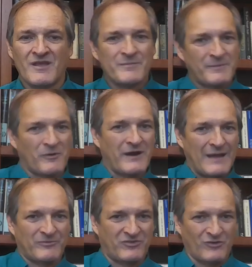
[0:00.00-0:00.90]
But
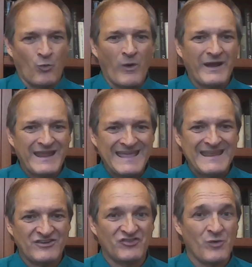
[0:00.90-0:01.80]
perhaps one
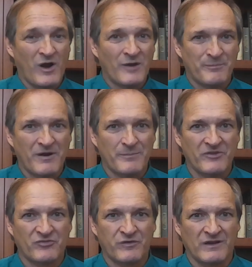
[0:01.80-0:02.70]
hint to our
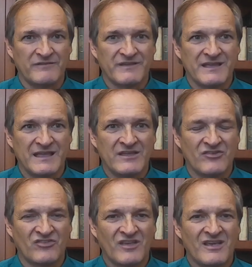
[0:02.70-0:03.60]
purpose for living
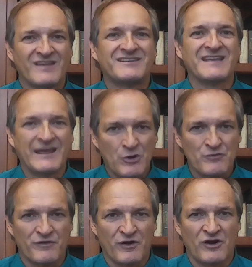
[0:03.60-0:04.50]
is to get
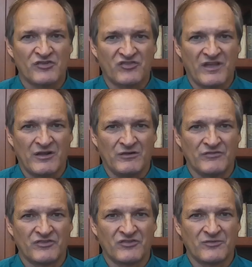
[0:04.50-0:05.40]
over
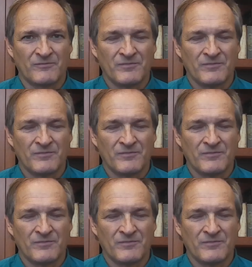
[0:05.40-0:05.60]
ourselves.